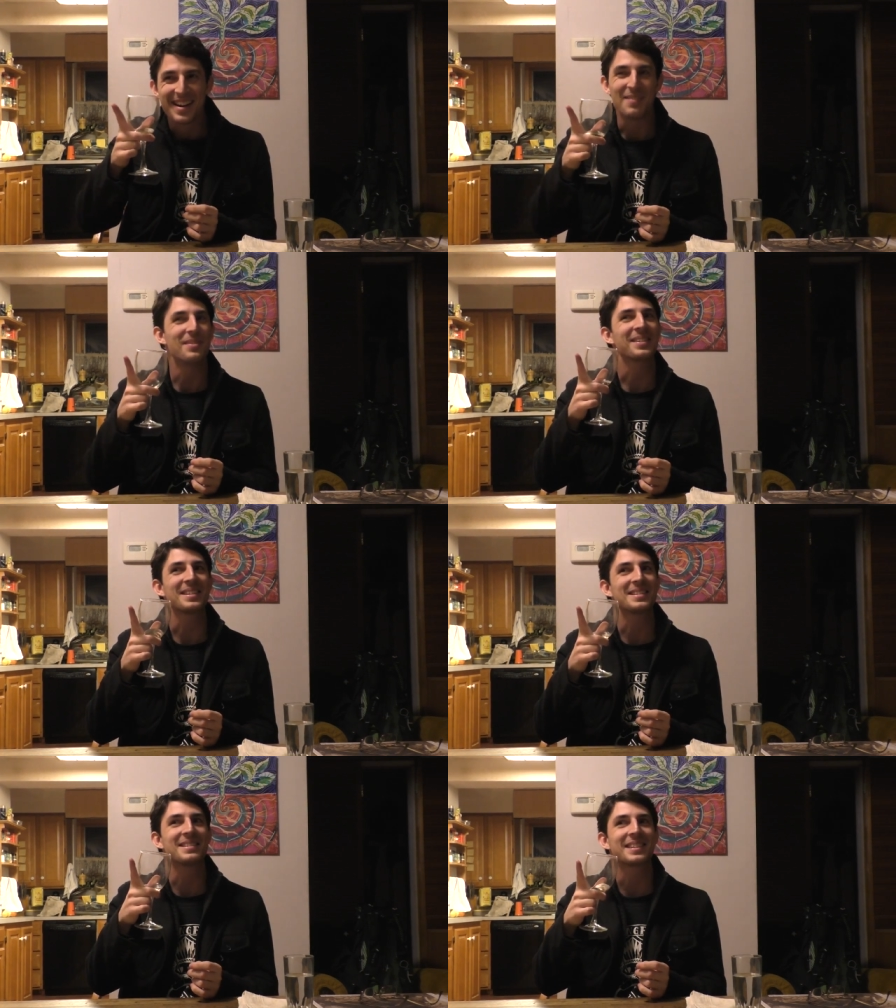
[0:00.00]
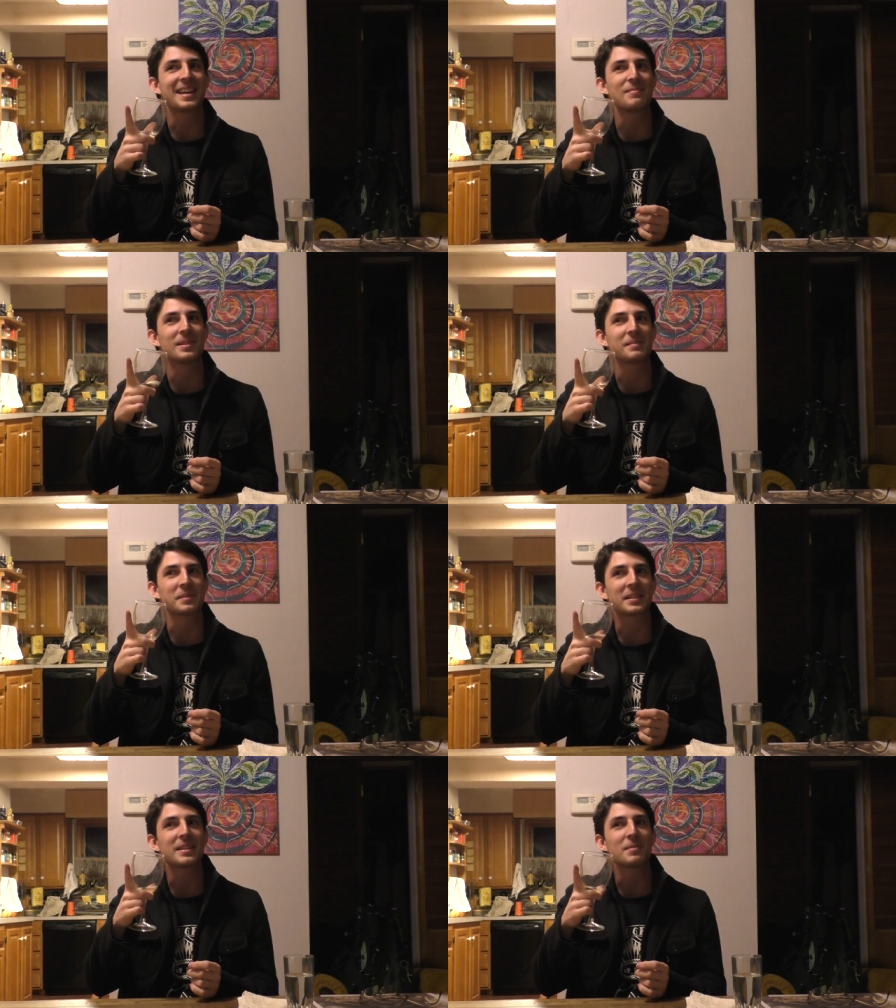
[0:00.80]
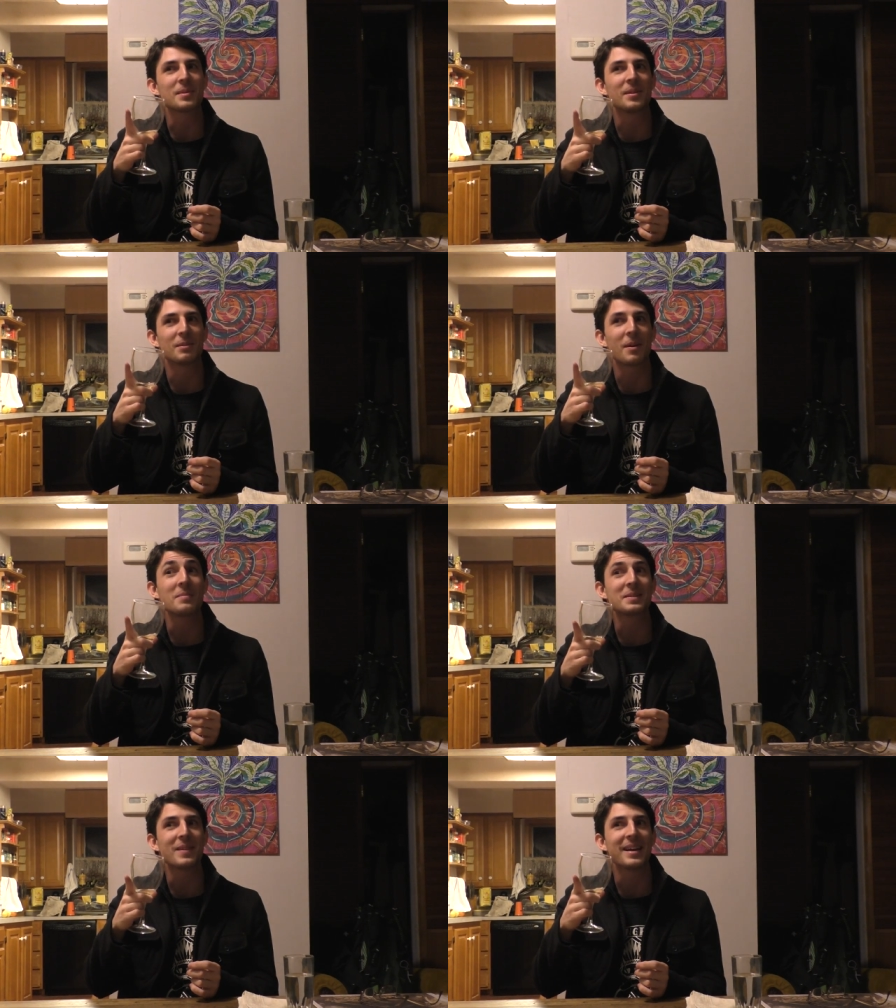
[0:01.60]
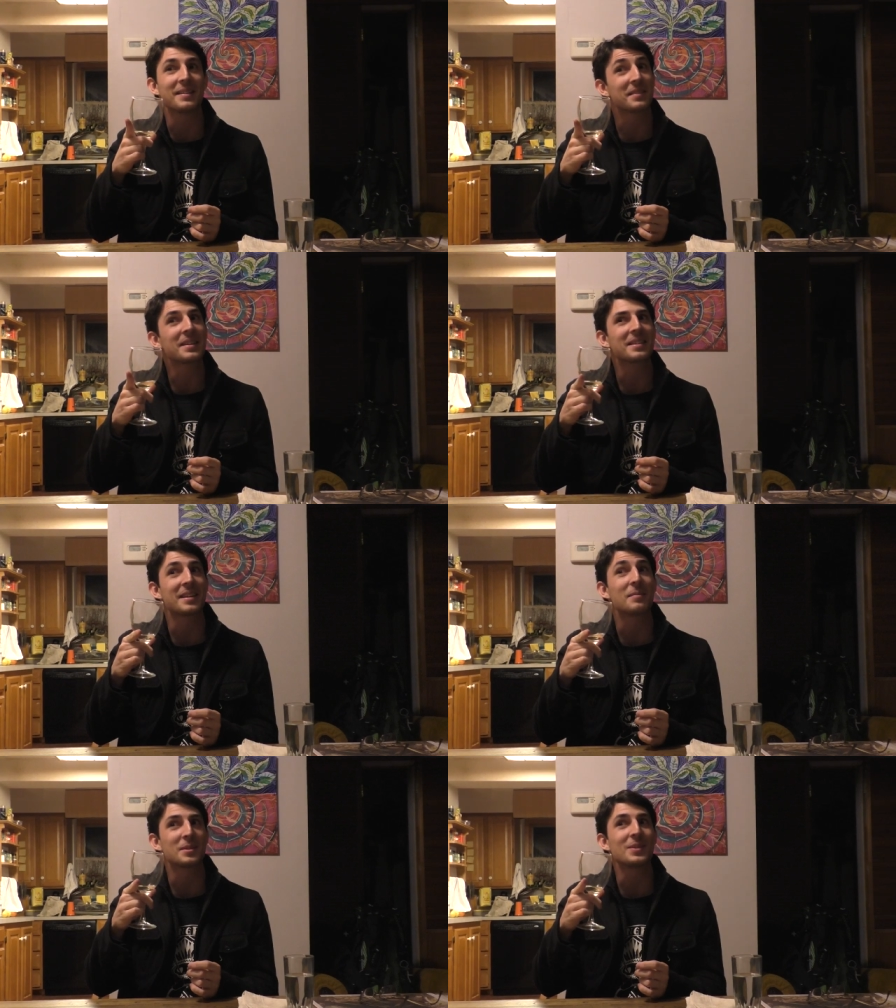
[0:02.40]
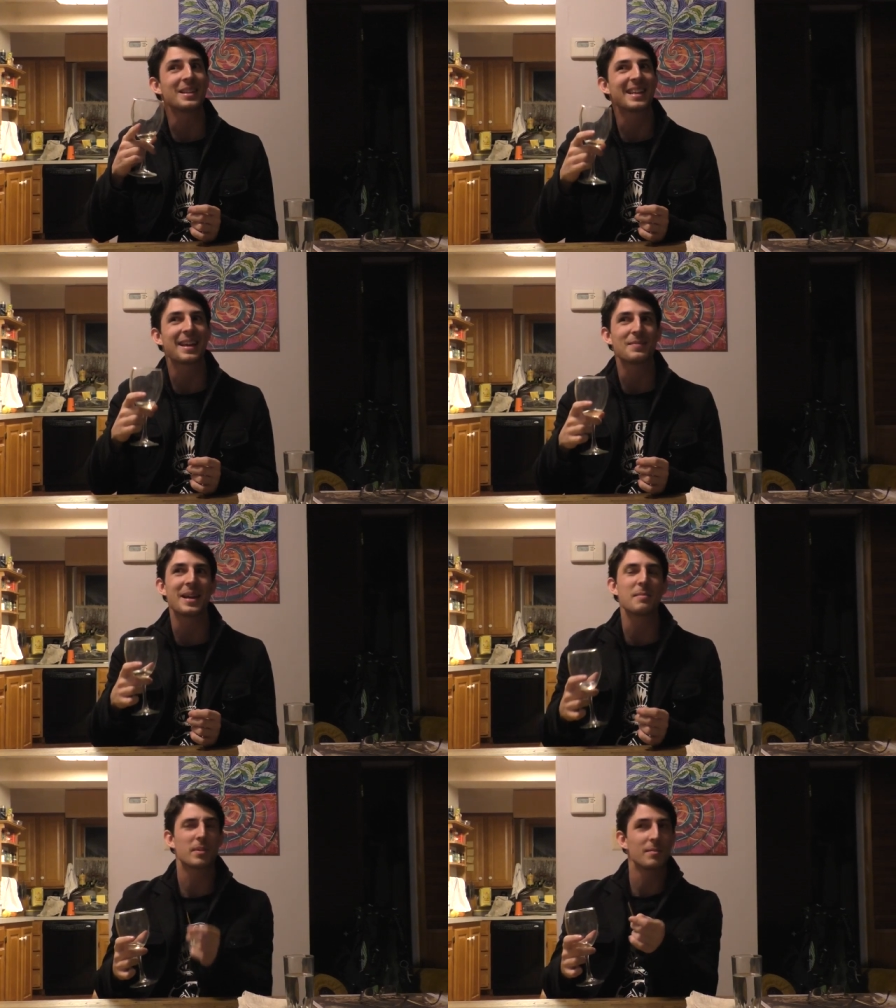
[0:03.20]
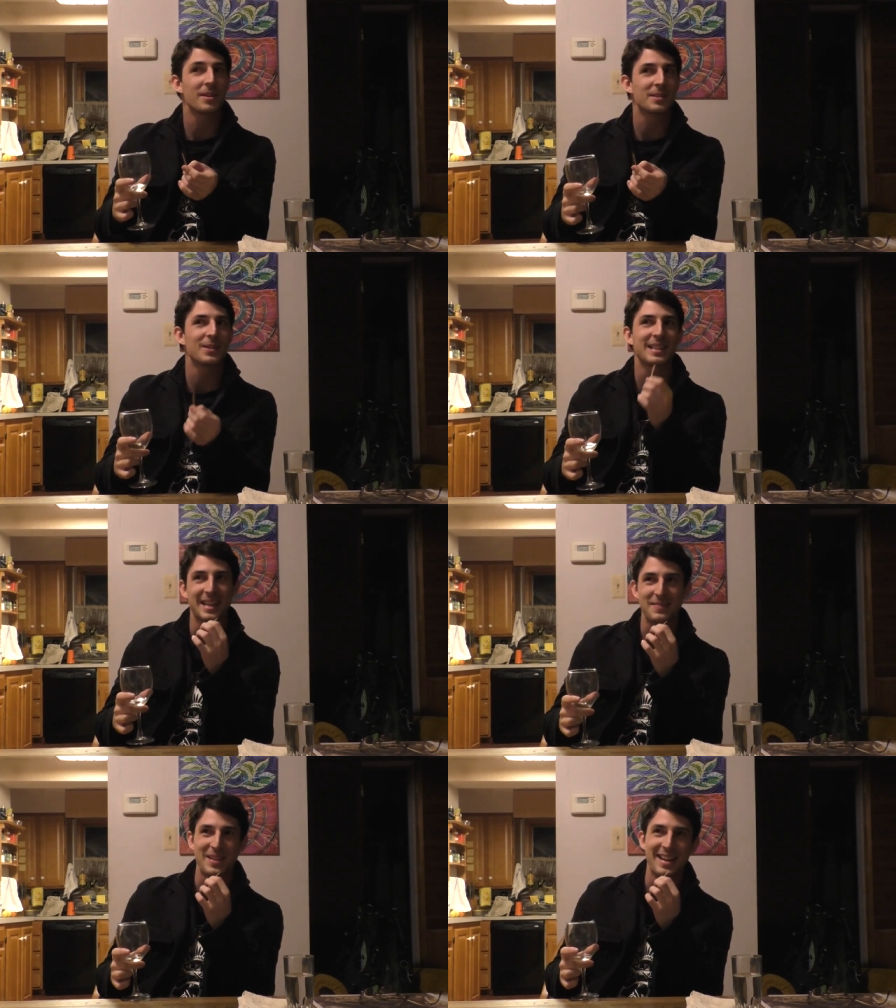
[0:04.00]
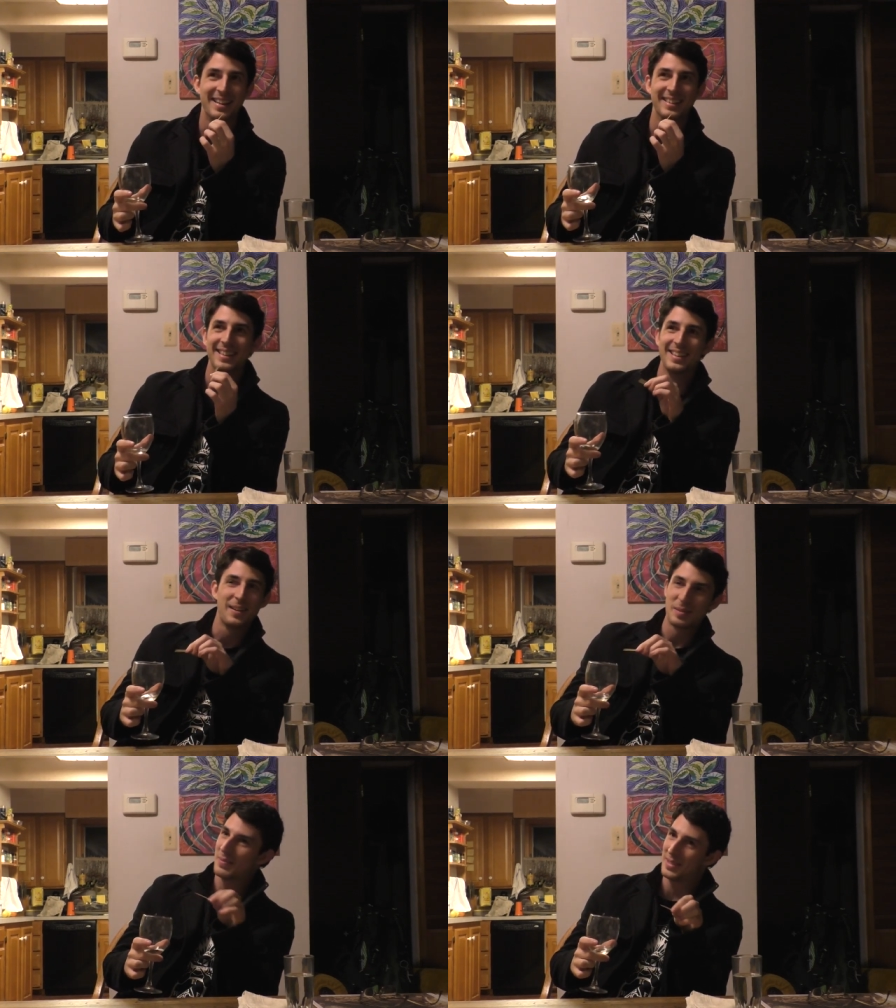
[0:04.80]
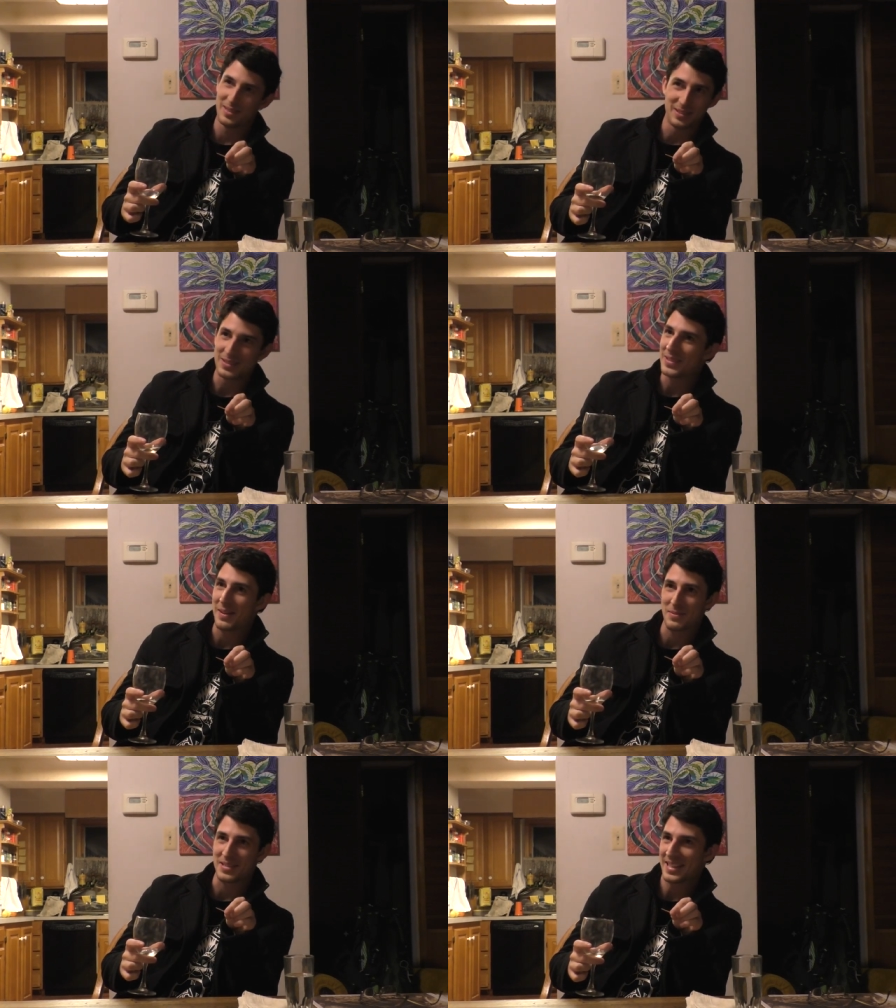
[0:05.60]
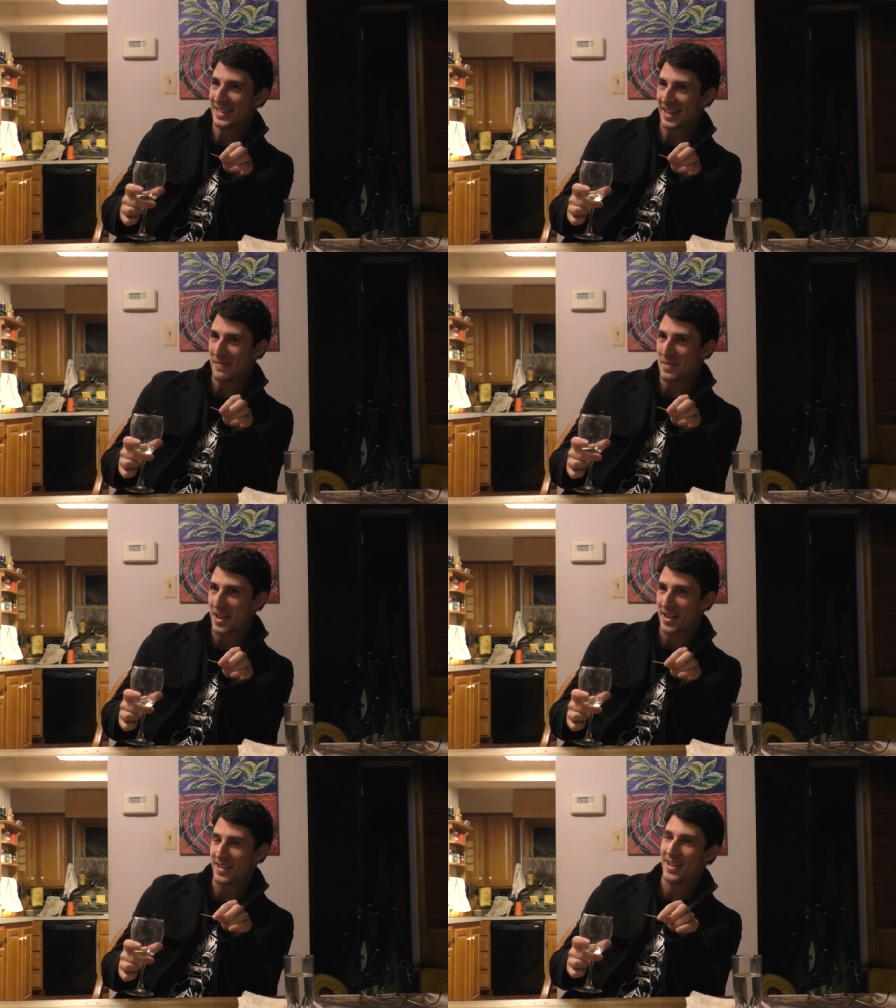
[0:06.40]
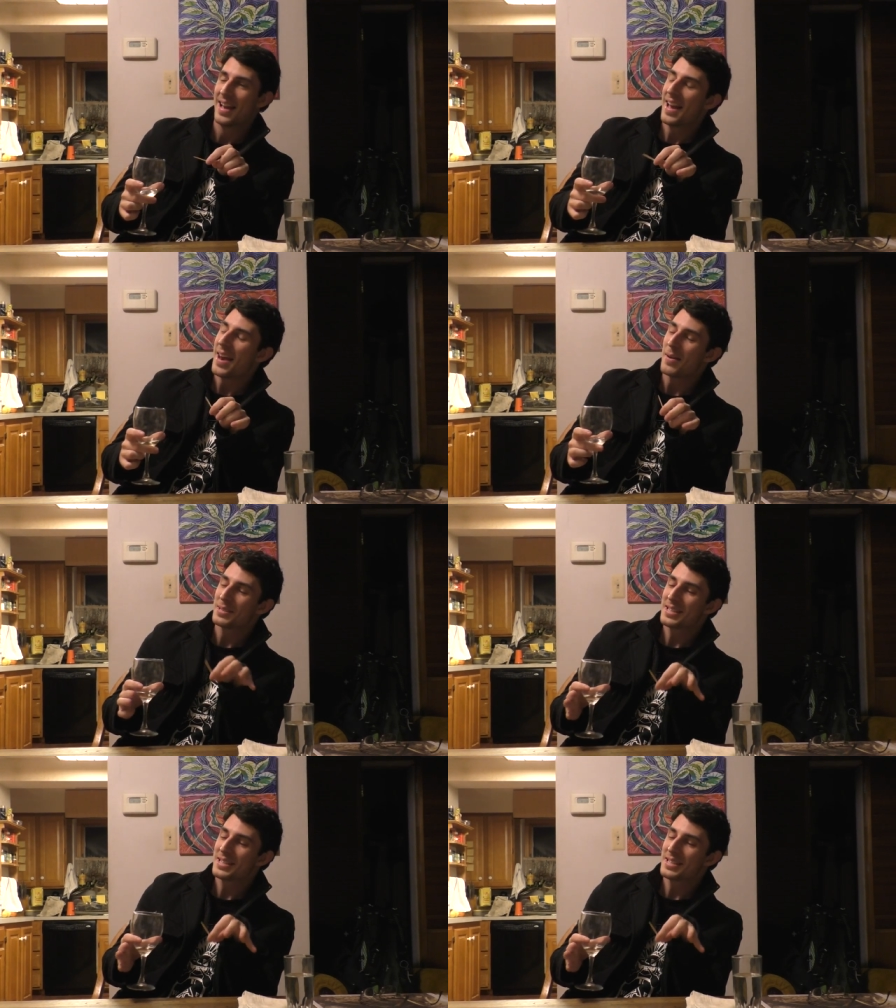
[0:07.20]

I'm not going to do it again, but I'm going to keep you on the ropes, man. Think that I'm doing it again, man. But I'm not doing it again, man. Definitely not doing that routine again, man. And I'm